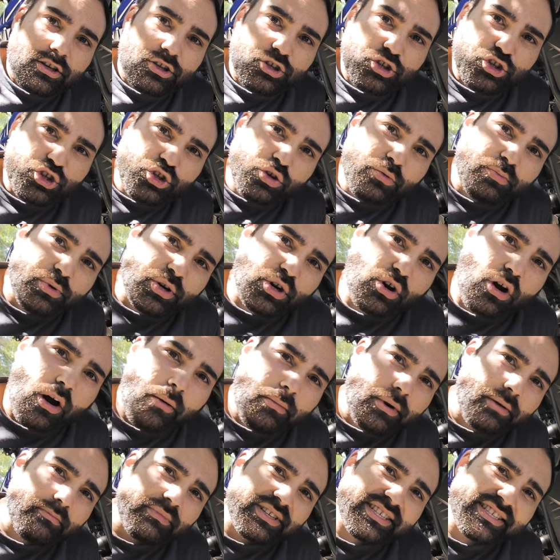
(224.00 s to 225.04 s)
Super
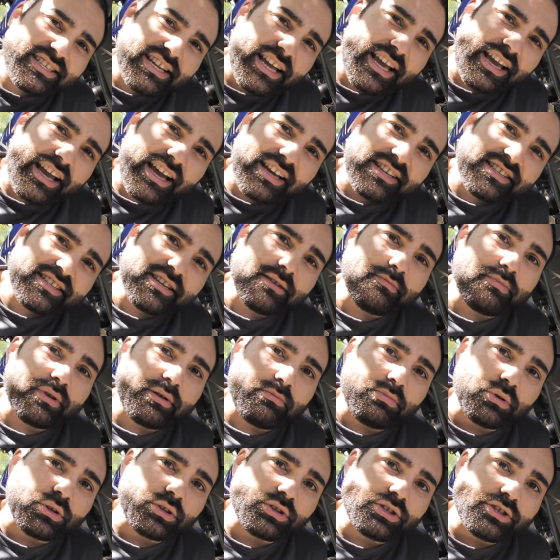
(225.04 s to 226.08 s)
common mistake I see
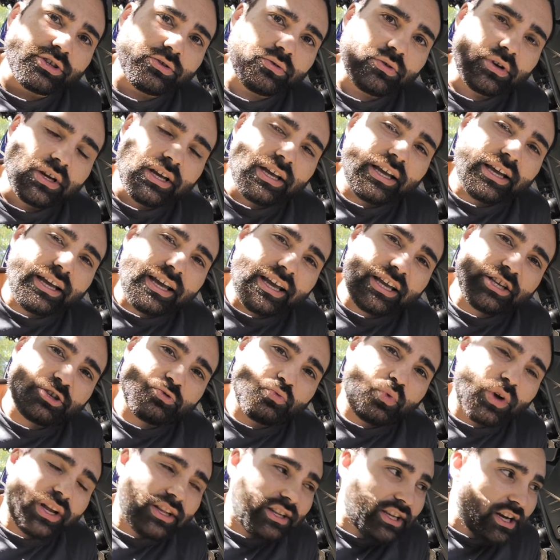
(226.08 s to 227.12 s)
people do
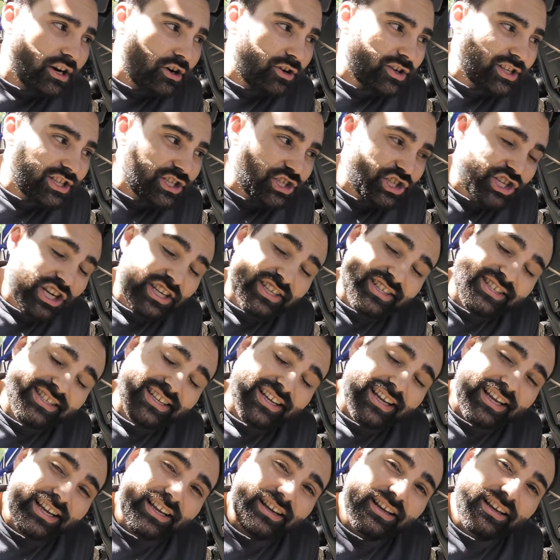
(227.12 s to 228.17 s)
is when they're
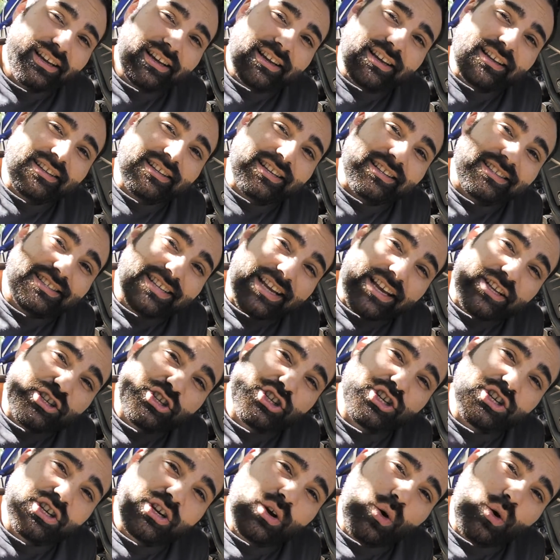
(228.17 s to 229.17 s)
adjusting the tension